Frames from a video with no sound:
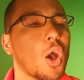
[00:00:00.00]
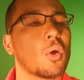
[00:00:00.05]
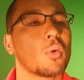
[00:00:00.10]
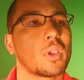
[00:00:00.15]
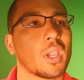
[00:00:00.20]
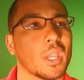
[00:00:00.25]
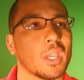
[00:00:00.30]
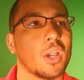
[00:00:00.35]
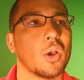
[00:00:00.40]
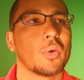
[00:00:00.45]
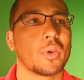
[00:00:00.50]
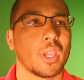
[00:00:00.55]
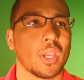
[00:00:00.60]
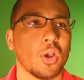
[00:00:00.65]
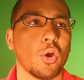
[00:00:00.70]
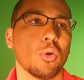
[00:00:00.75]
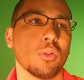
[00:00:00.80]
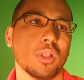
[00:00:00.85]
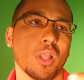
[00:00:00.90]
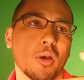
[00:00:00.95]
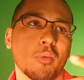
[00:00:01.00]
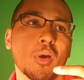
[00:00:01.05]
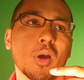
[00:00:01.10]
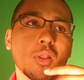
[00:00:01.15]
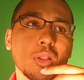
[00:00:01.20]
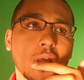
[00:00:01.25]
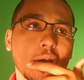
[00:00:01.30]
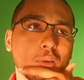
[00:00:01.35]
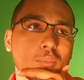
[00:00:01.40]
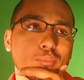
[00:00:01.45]
Okay, hold
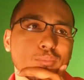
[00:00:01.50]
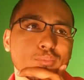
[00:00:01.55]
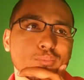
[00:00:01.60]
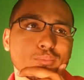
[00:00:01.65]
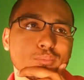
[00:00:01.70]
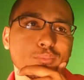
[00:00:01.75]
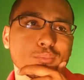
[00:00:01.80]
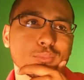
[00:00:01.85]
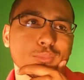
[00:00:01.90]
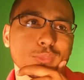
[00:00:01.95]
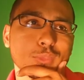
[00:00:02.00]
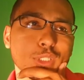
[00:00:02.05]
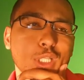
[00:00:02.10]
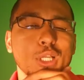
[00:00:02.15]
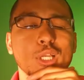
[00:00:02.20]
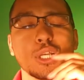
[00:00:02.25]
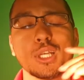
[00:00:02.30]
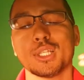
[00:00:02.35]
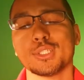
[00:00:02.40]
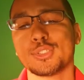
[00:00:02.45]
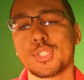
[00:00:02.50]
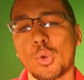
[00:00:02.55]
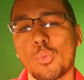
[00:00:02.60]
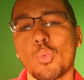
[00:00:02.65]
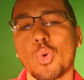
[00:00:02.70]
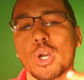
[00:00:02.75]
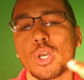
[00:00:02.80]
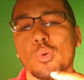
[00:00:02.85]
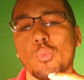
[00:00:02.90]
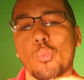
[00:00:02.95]
up. Then
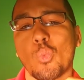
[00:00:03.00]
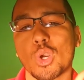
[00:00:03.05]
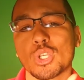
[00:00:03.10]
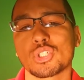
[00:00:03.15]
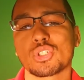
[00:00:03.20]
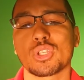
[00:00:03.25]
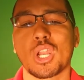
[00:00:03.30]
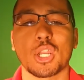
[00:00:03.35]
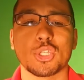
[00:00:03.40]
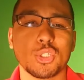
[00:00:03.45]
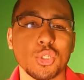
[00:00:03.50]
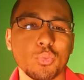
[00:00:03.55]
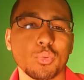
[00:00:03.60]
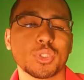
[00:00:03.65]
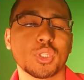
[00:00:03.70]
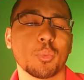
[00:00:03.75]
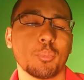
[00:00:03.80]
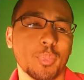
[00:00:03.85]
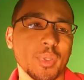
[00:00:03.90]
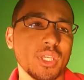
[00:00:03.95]
what should I do with the